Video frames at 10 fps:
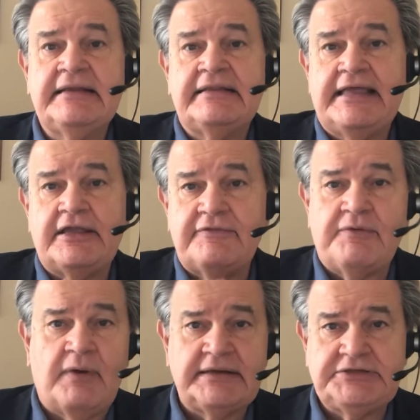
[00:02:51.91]
Thank you for
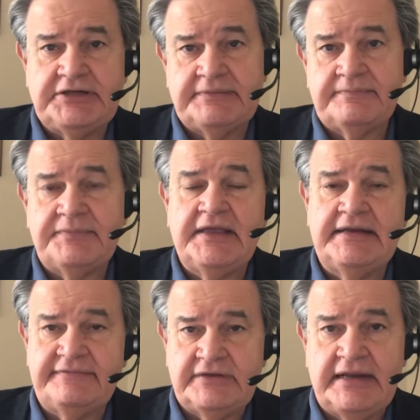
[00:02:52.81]
watching, and
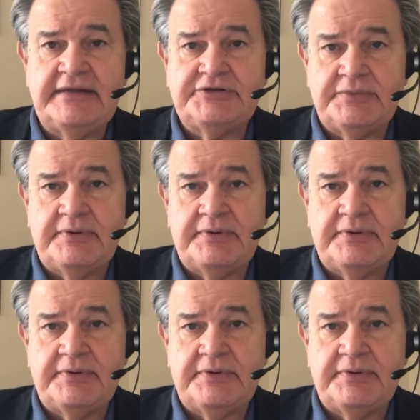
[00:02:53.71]
if today is your